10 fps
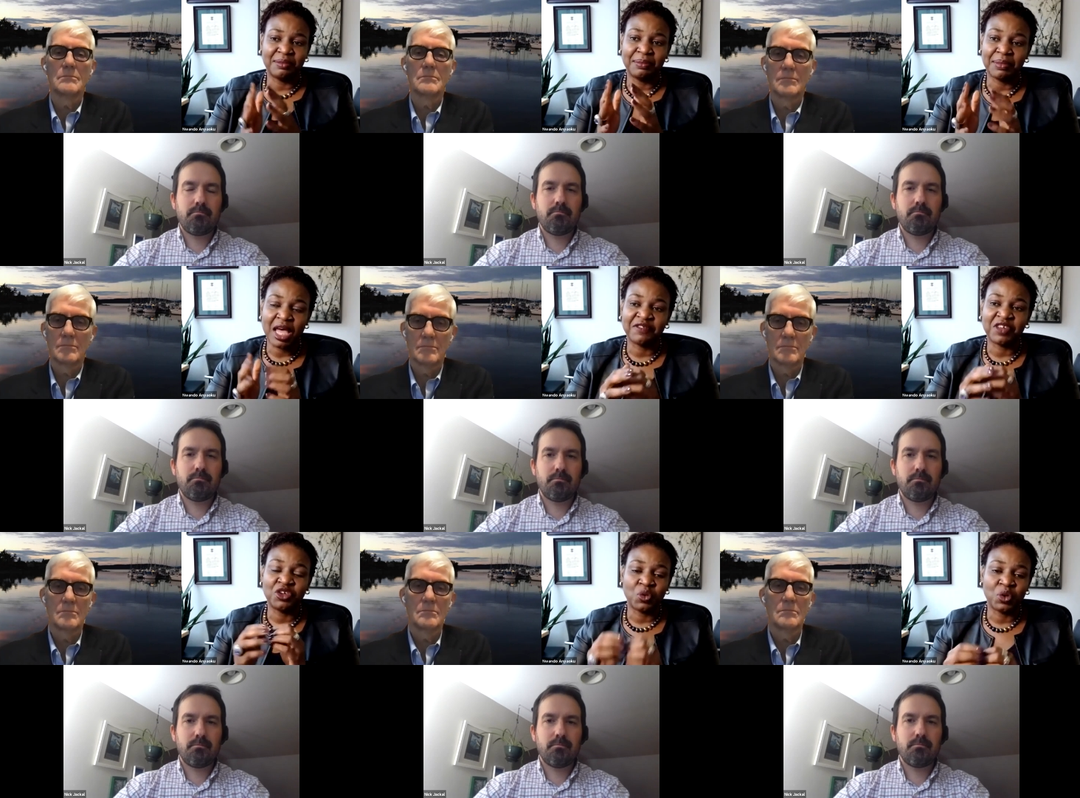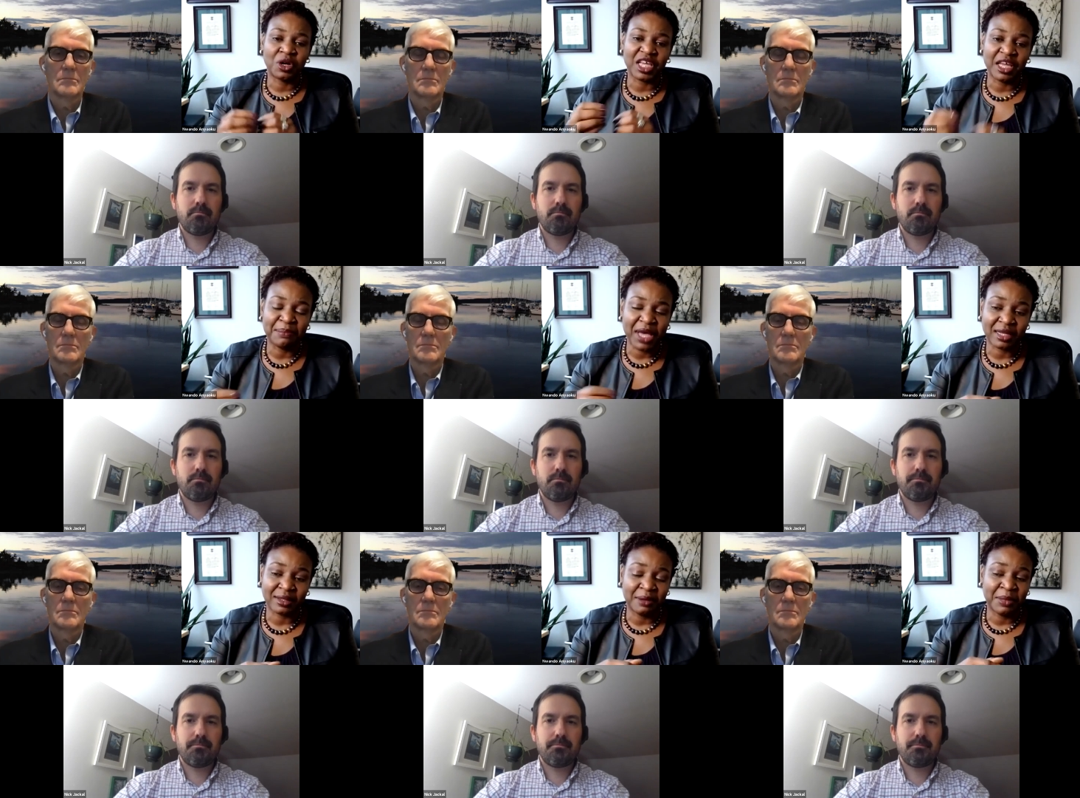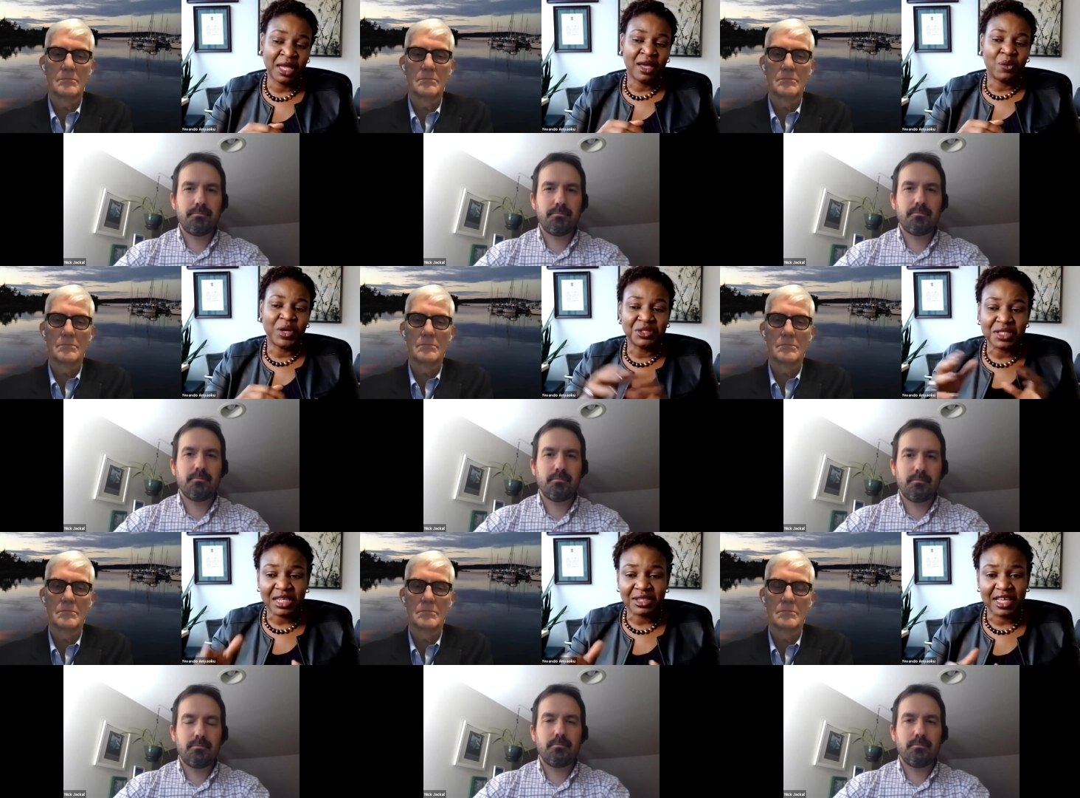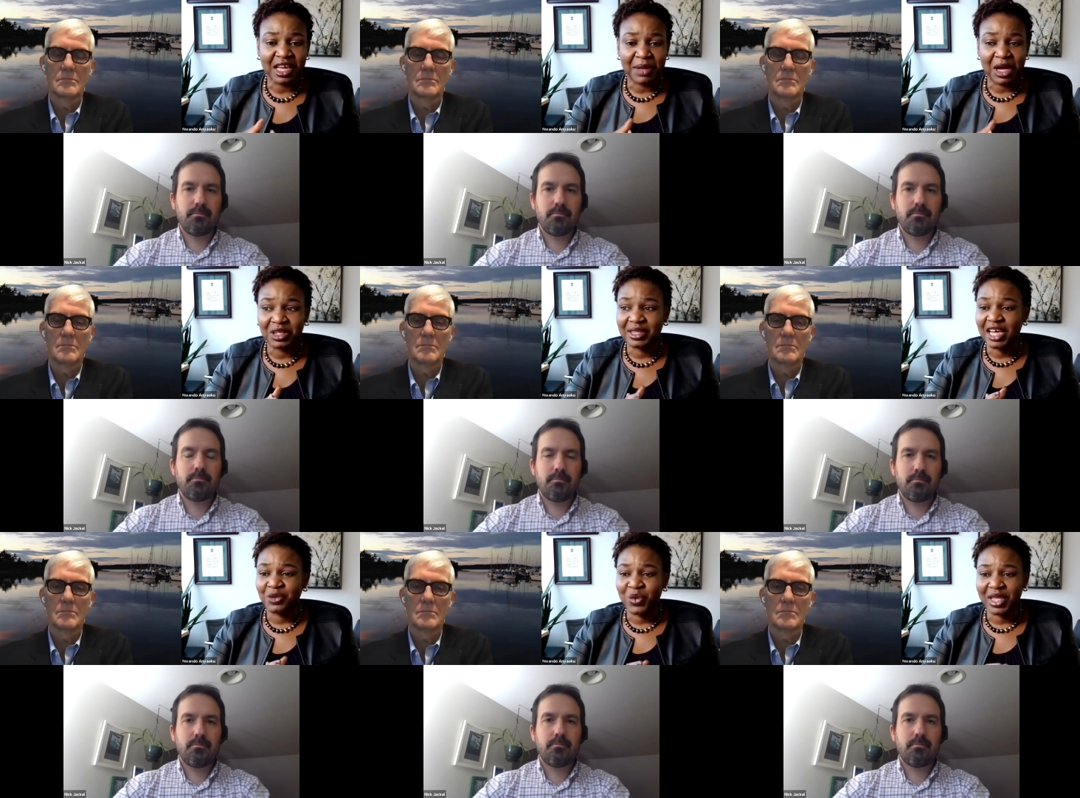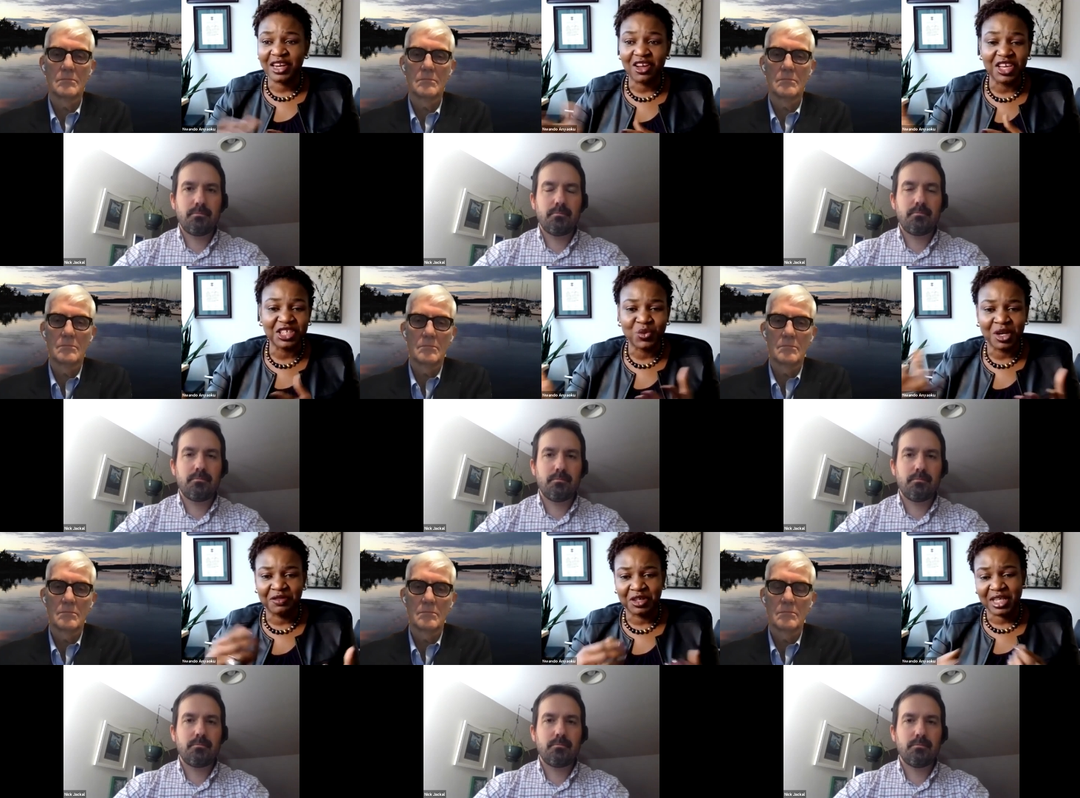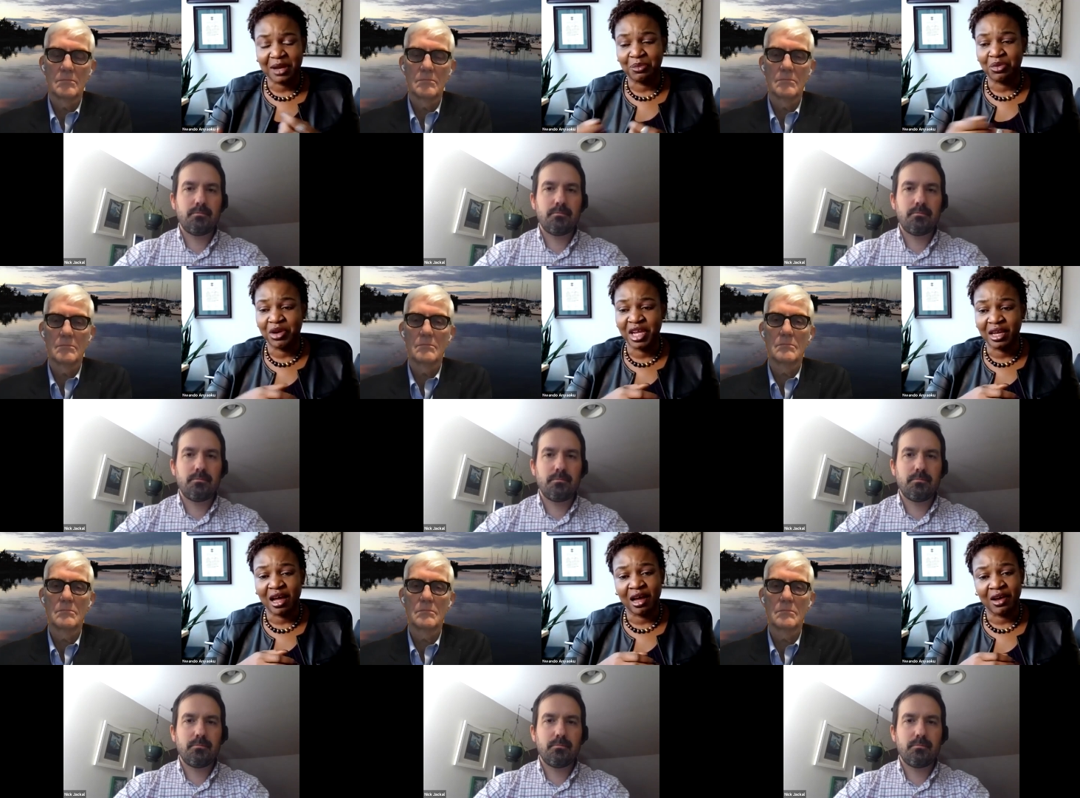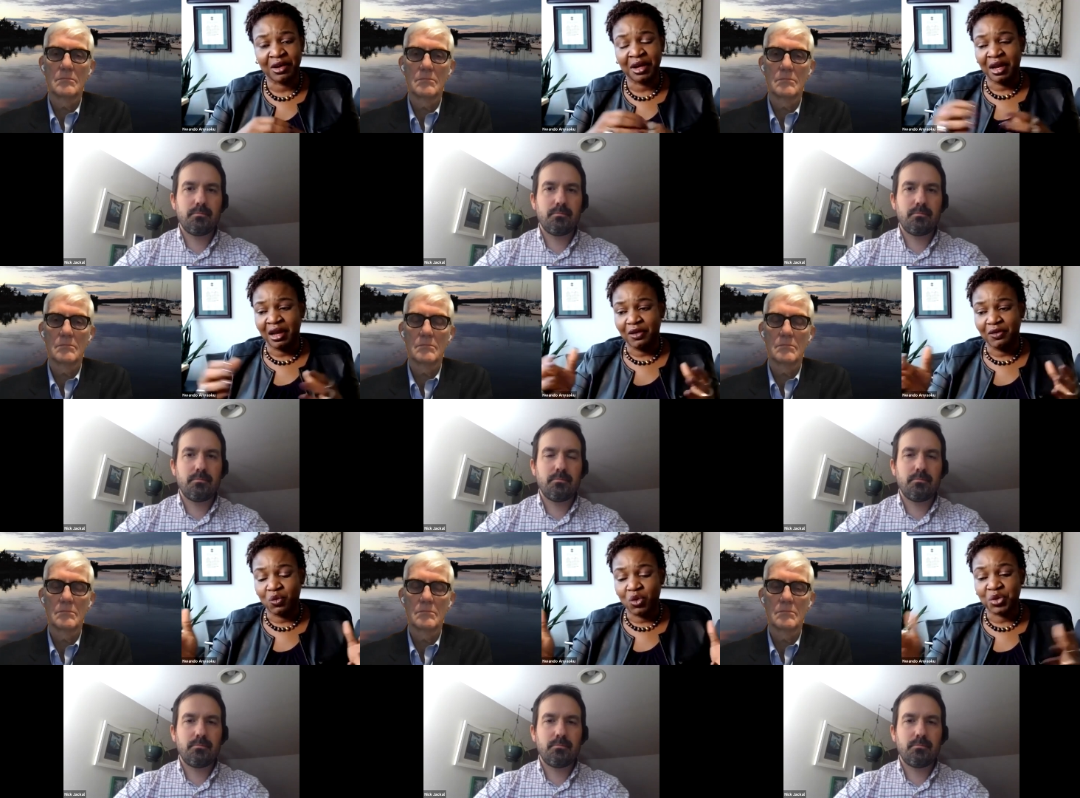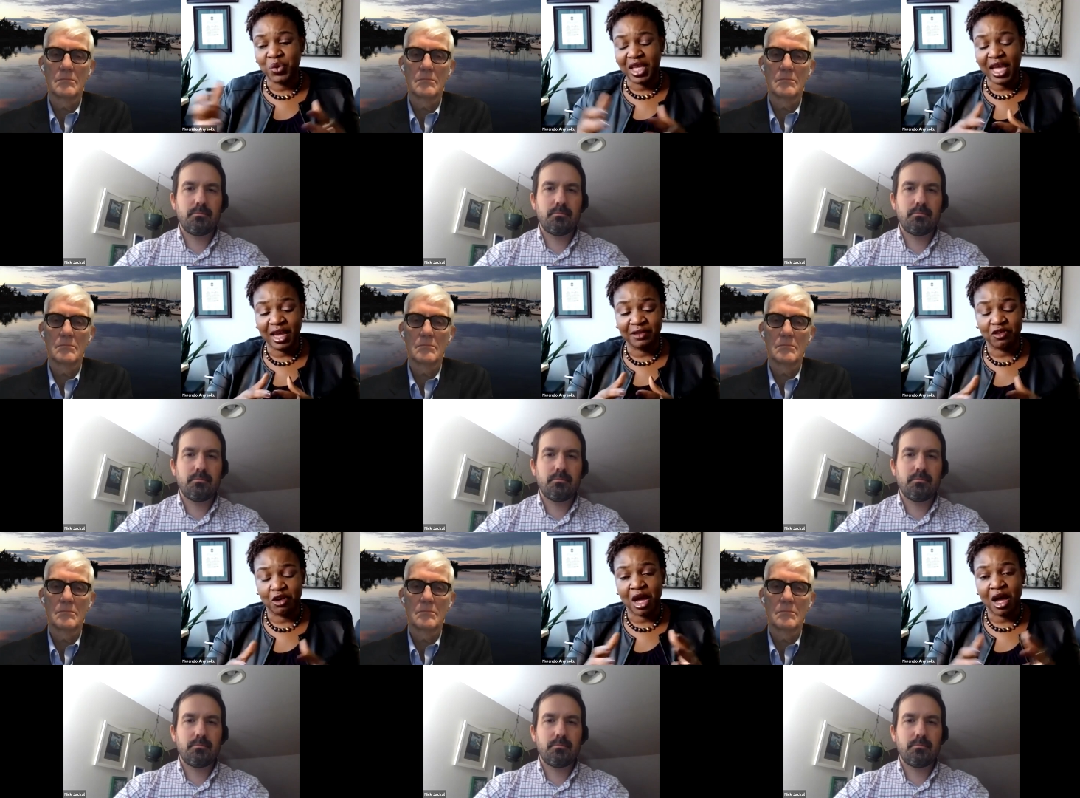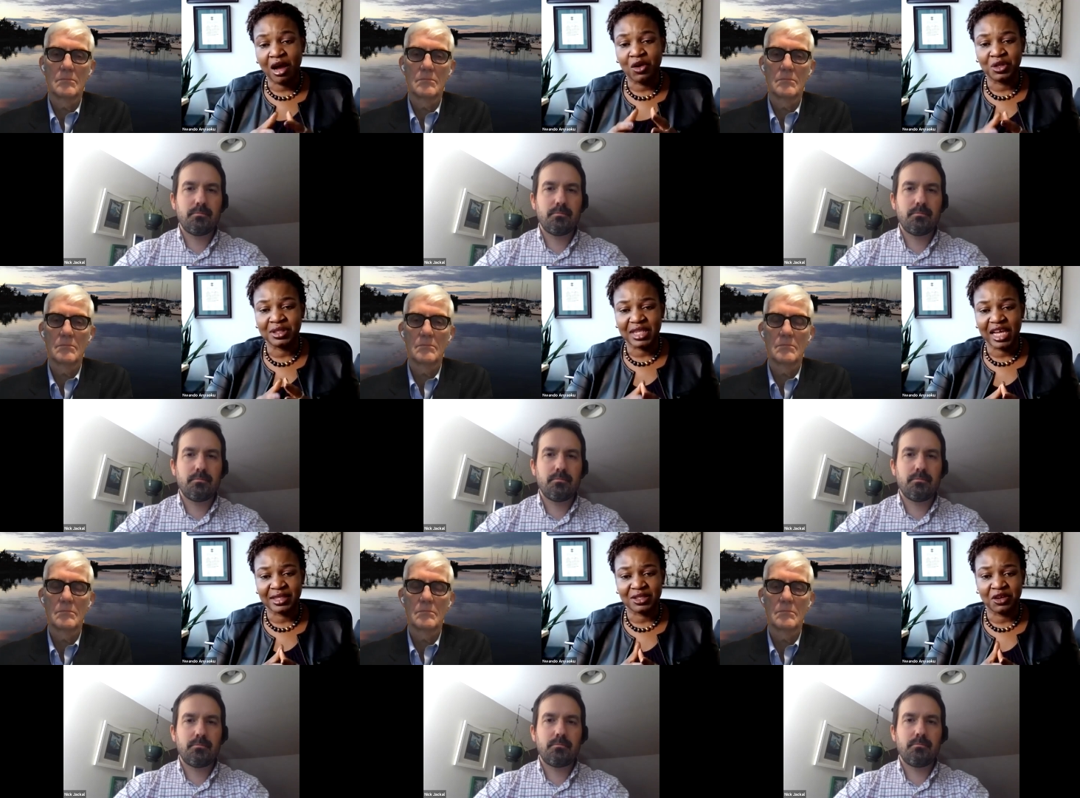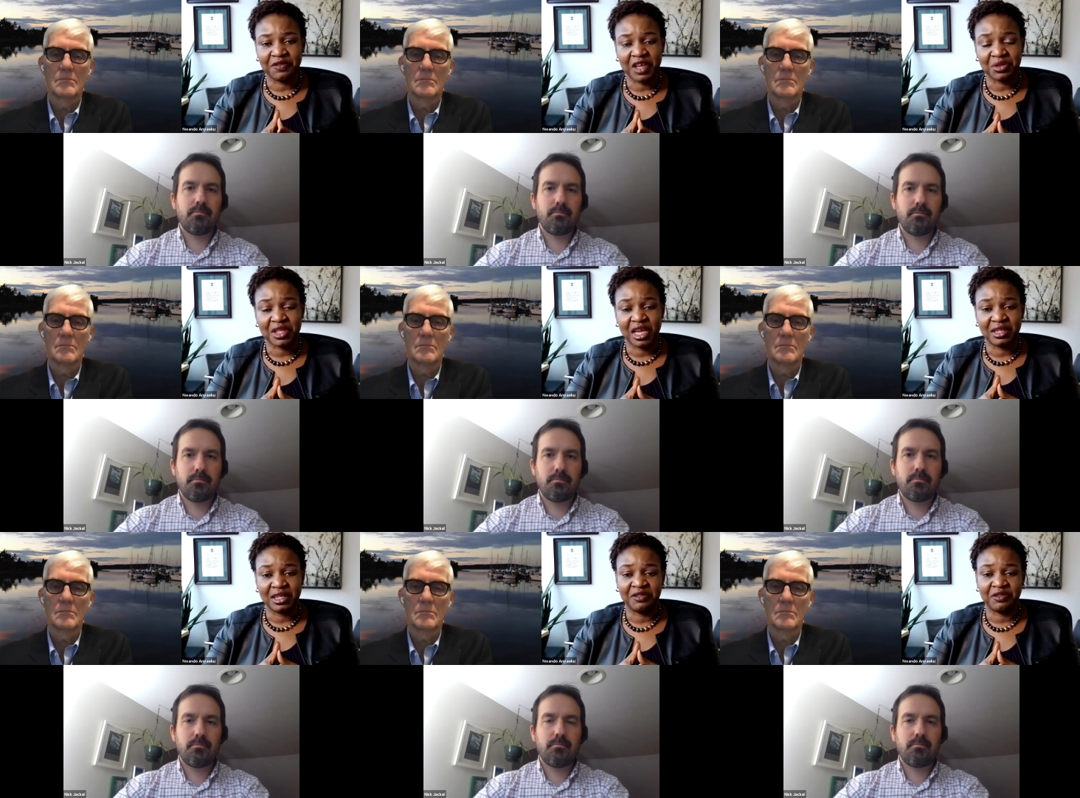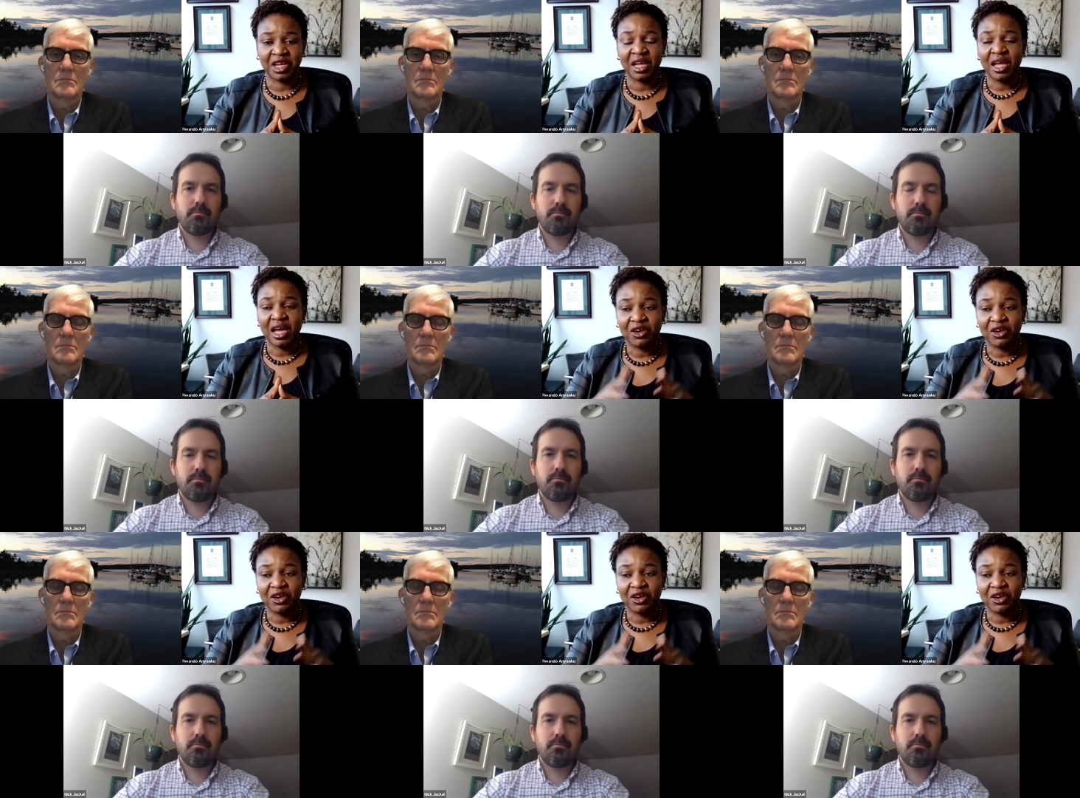Speaker 1: and having your work impact them? When you start to think about it that way, then each one of us can bring uh, what we can from our own slice of healthcare delivery